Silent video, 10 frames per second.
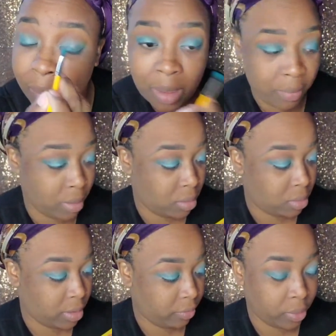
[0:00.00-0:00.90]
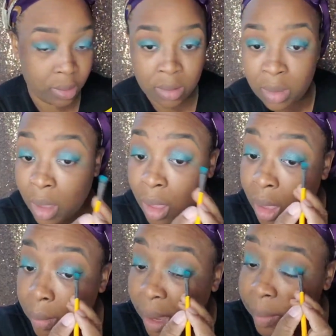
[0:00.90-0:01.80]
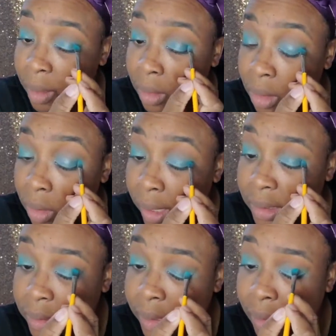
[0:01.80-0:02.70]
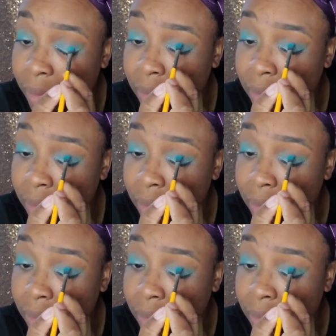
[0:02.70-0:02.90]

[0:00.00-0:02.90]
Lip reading: be a little different, might be a little crazy,